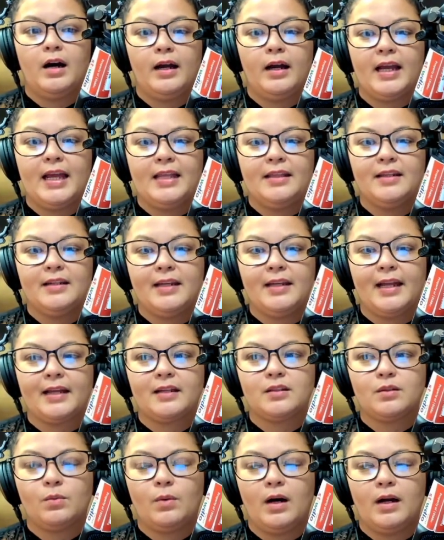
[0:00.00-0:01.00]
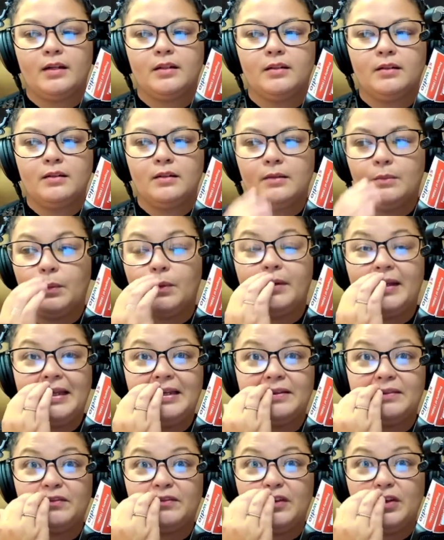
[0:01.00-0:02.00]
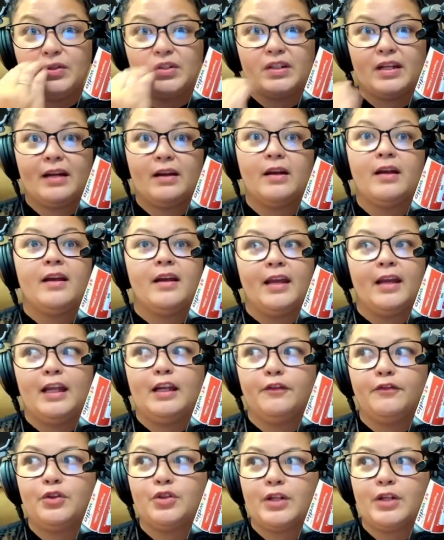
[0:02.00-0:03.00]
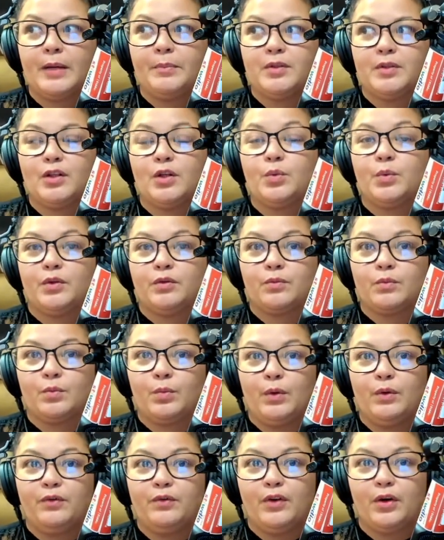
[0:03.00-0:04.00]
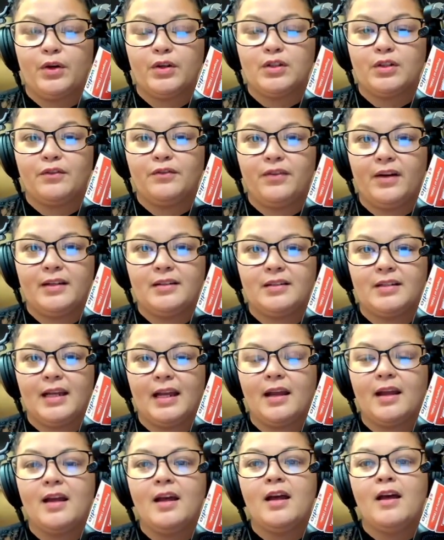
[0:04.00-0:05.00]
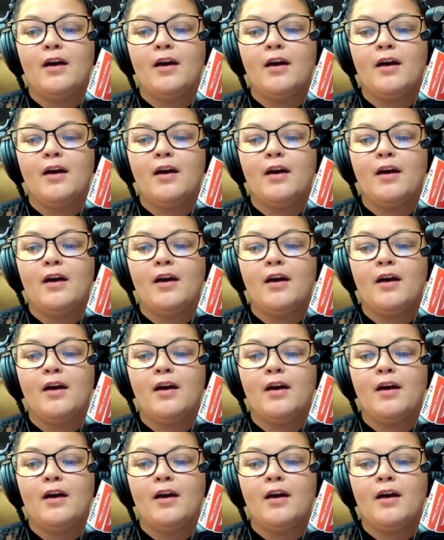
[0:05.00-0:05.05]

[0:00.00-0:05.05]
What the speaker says: the next one. Well, in a future episode we'll focus on funding.